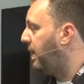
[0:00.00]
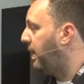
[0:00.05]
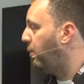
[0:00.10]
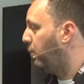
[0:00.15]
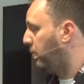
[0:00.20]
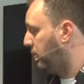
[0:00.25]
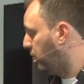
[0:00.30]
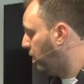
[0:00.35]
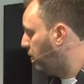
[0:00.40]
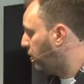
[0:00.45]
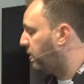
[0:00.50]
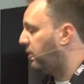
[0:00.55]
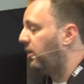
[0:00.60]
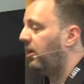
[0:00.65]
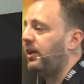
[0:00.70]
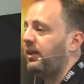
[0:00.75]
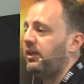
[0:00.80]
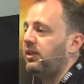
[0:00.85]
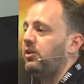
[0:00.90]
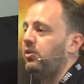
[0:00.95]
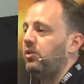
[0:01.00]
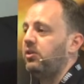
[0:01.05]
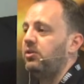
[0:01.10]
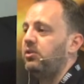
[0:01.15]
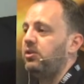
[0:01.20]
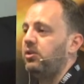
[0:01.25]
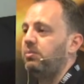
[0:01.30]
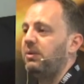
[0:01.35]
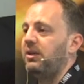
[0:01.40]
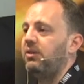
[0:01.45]
it will look like you
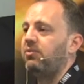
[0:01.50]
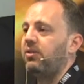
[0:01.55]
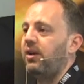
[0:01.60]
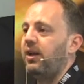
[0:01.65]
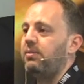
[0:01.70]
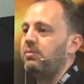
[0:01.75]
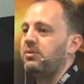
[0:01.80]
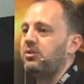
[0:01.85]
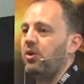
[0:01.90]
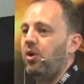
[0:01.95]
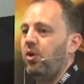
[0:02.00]
can do B-Frames